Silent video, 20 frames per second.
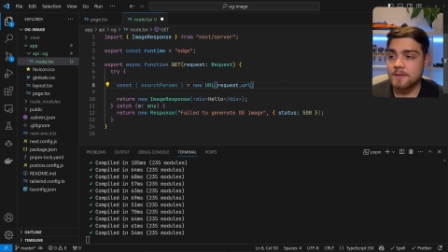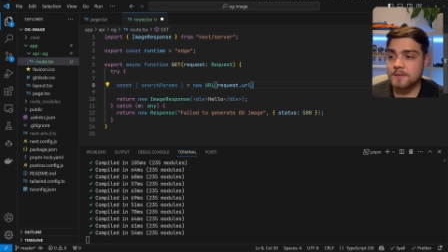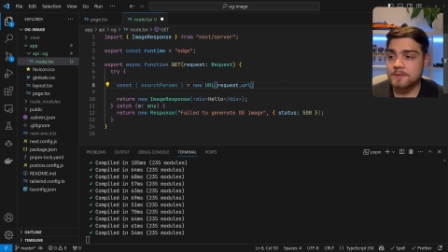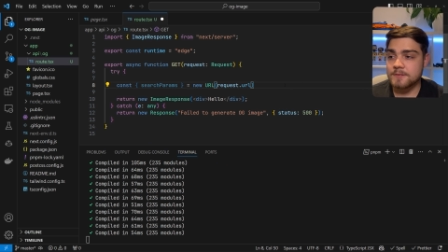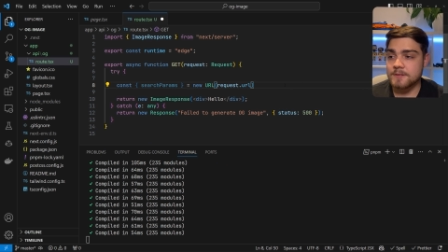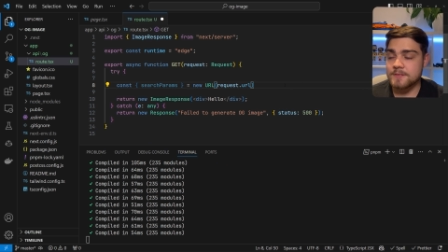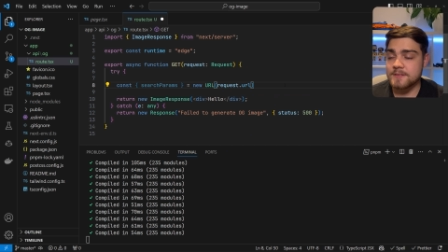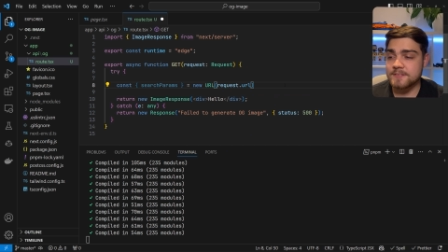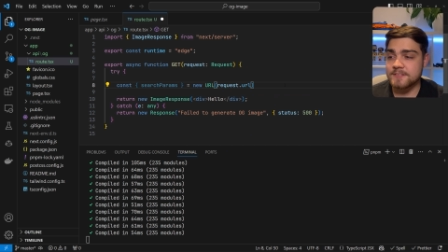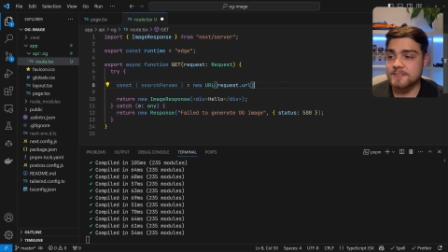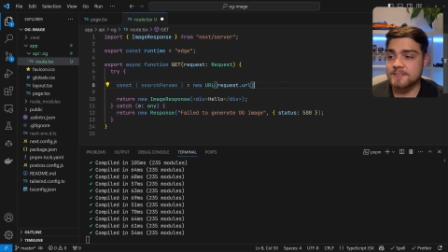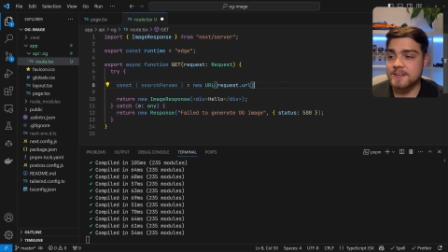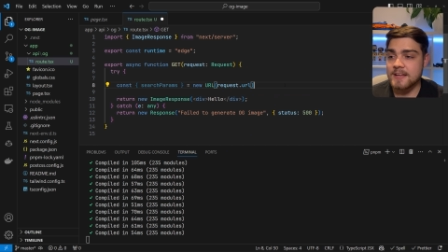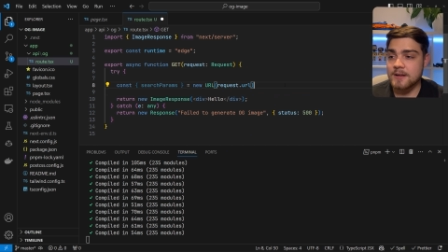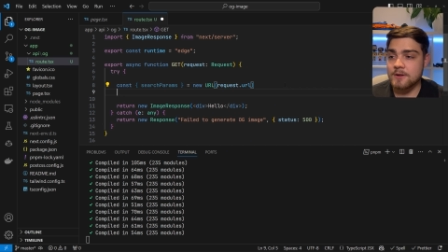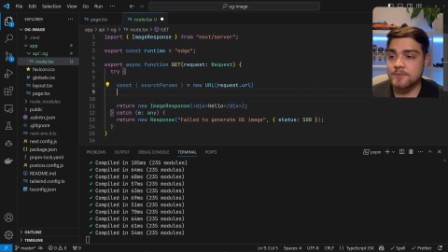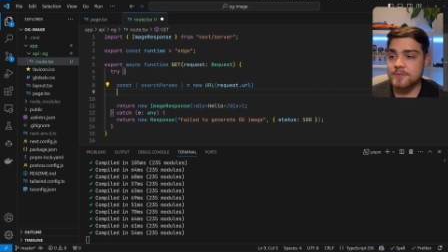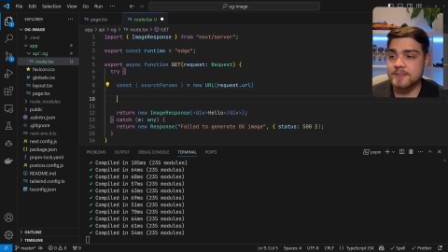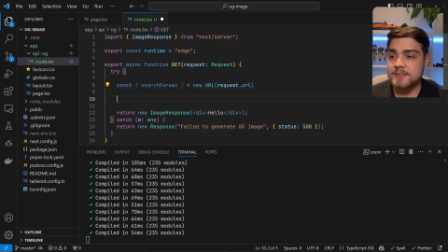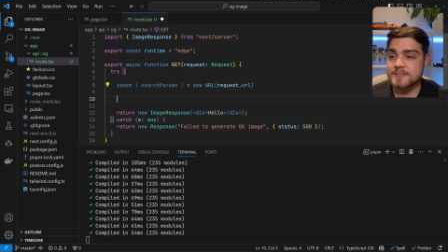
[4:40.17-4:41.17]
So this is
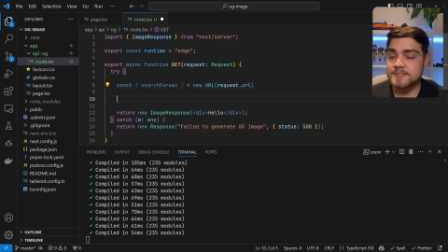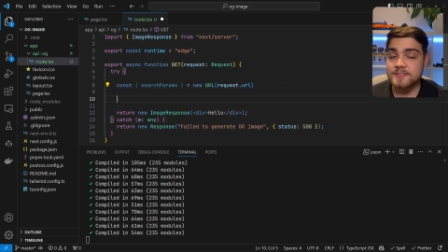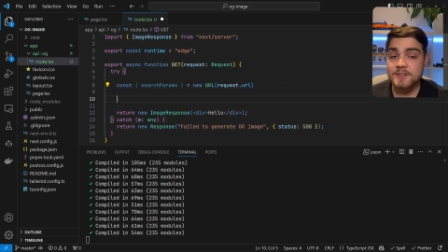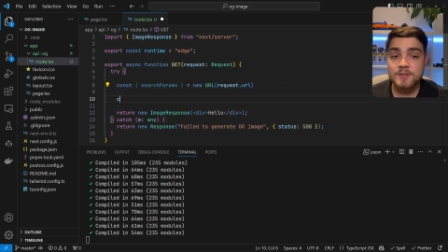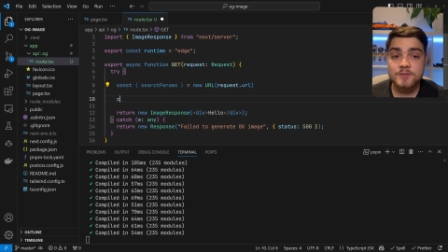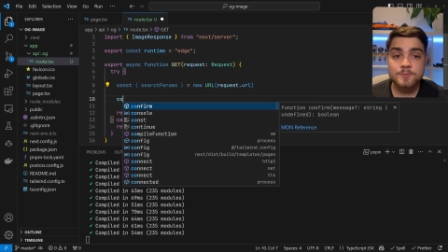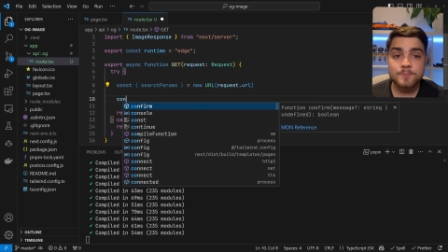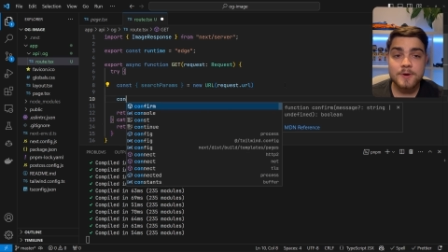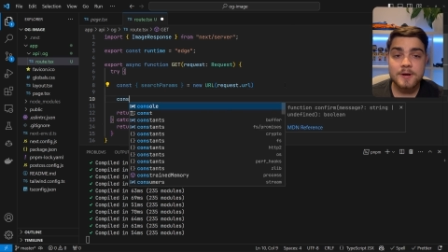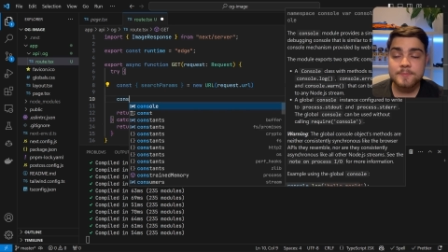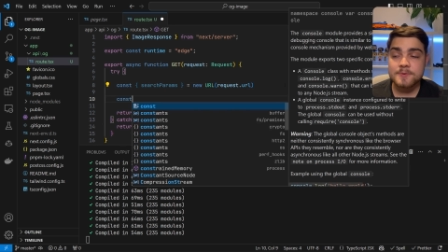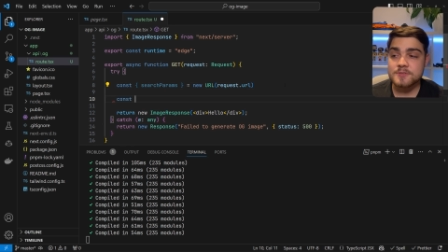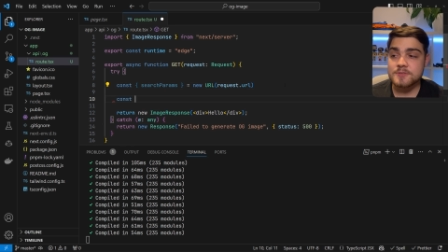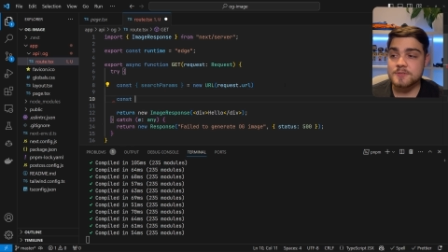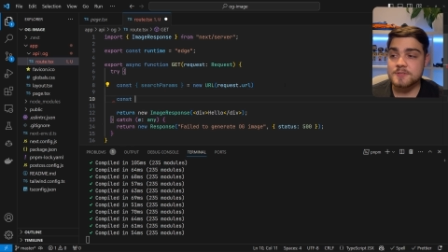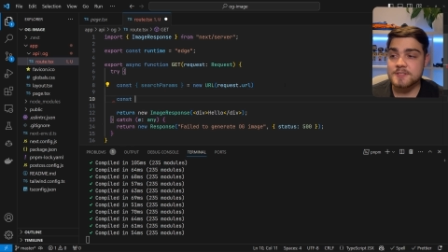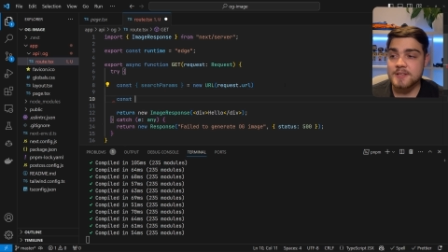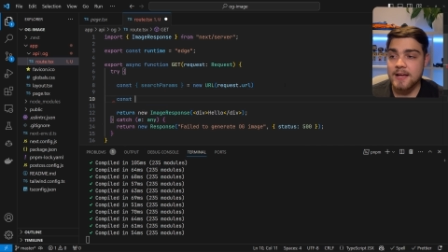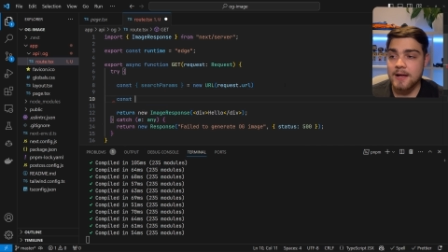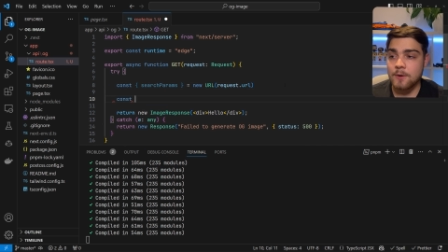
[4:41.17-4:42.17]
now the search
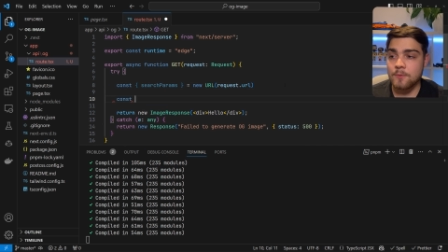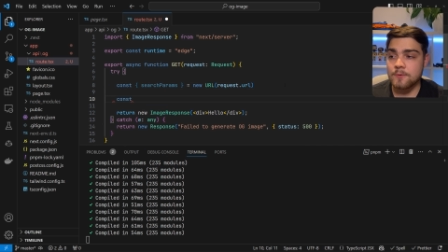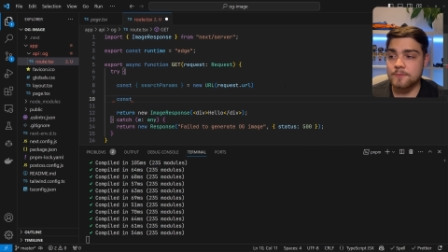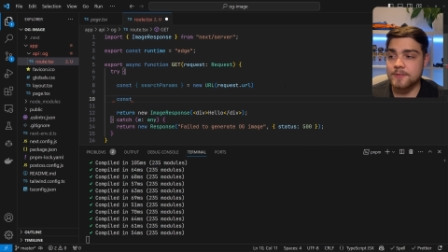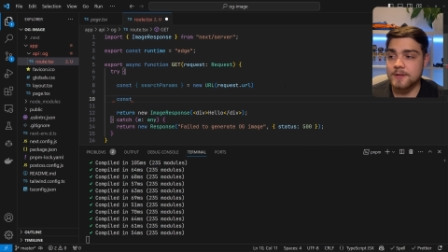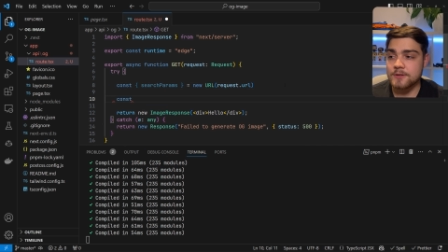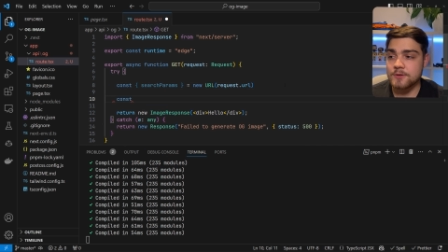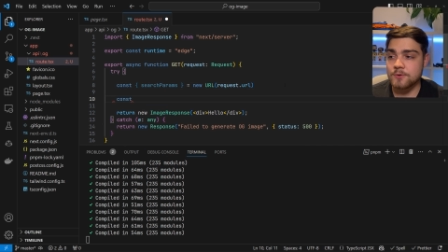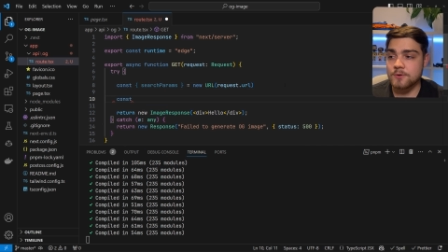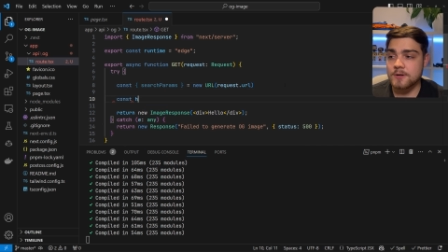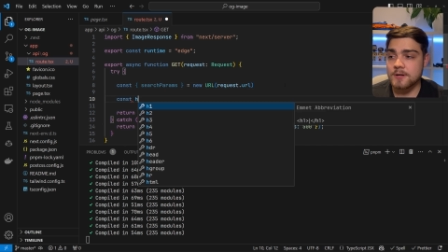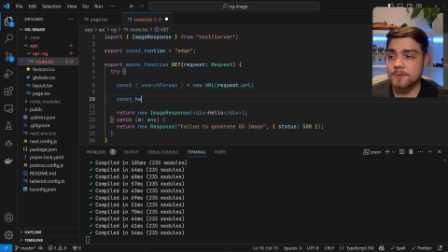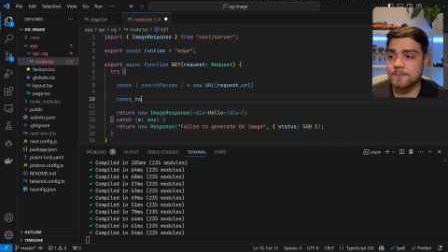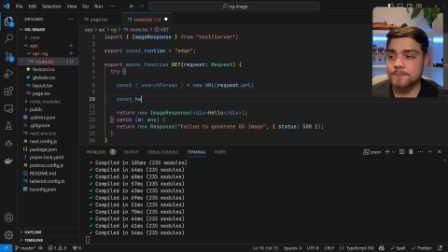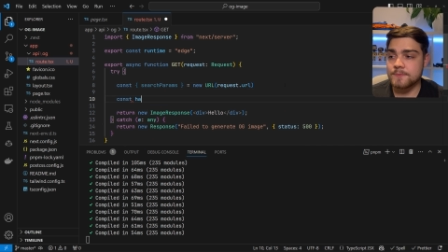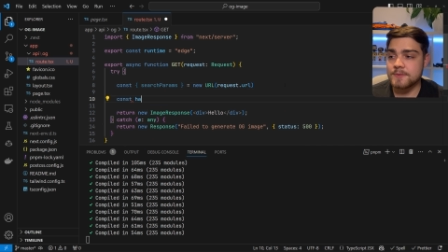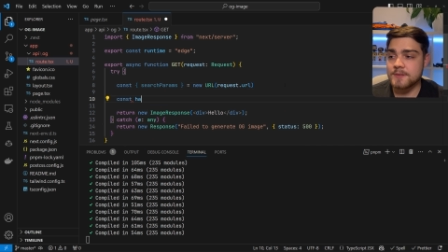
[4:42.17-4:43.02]
parameters out of that URL.